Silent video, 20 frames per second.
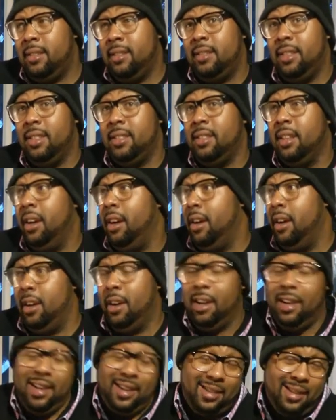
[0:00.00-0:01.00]

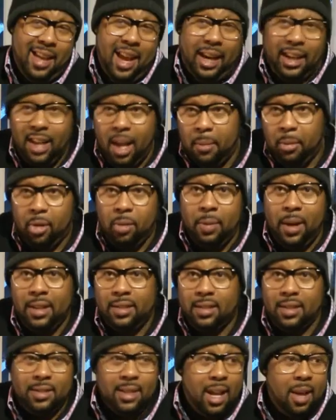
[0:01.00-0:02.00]
to economical
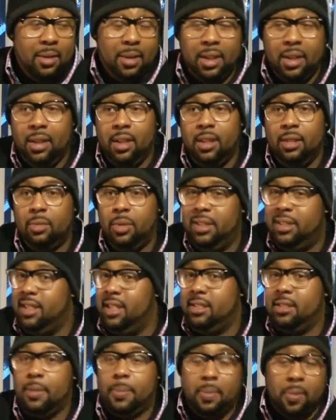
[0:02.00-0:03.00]
bass to sound good with
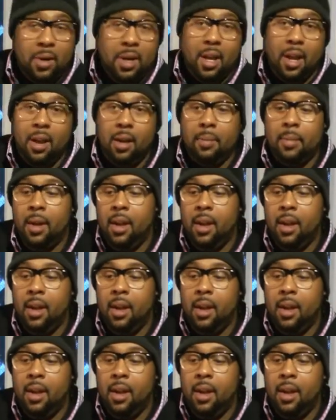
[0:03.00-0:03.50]
just a preamp.